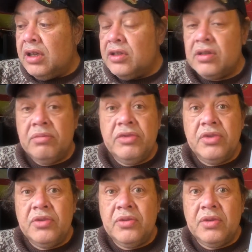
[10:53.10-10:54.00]
some
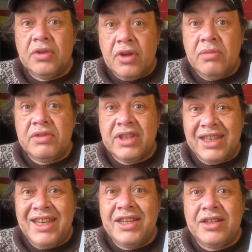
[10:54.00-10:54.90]
new ROMs
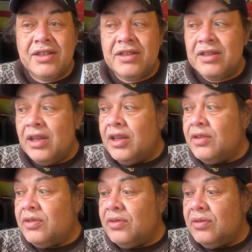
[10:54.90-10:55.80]
creations
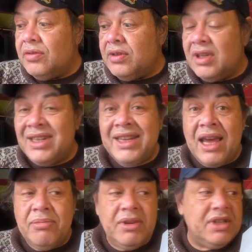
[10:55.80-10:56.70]
to the
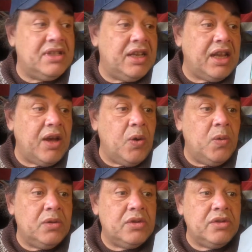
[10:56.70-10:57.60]
tablets that I
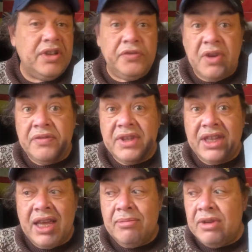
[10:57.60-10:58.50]
own. So if you have a
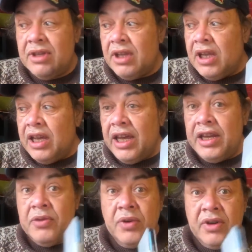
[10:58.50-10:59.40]
tablet,
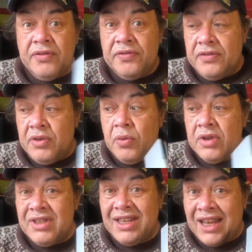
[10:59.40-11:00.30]
any one of the
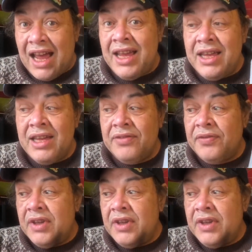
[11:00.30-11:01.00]
ones that I have,